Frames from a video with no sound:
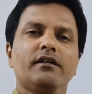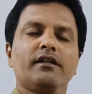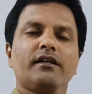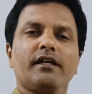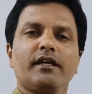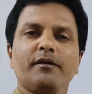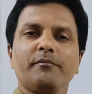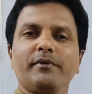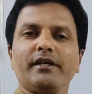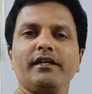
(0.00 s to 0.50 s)

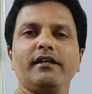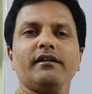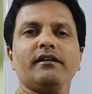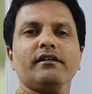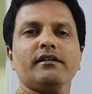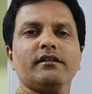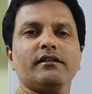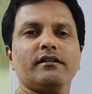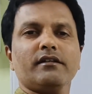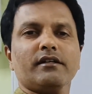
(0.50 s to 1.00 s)
emit
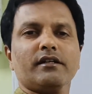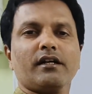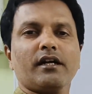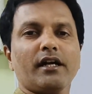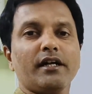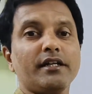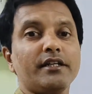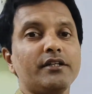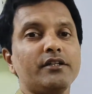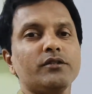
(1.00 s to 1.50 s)

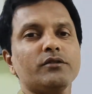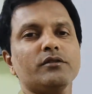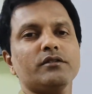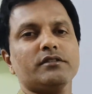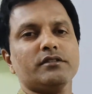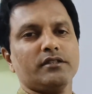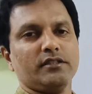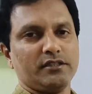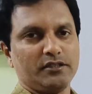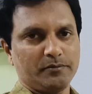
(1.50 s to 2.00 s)

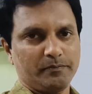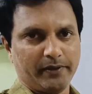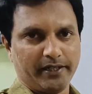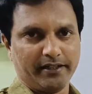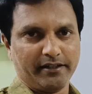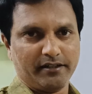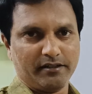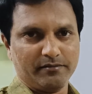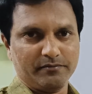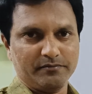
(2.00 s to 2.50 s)
continuous
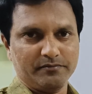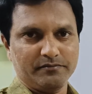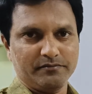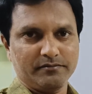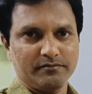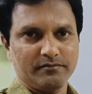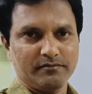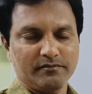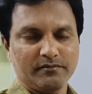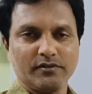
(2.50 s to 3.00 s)
spectrum.
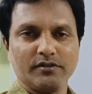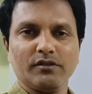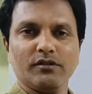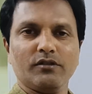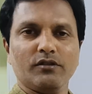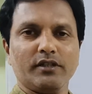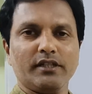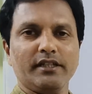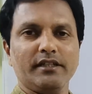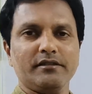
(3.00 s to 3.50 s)

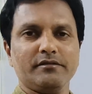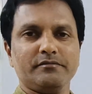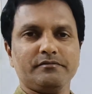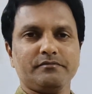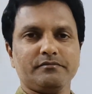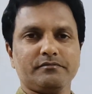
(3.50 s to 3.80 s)
Okay,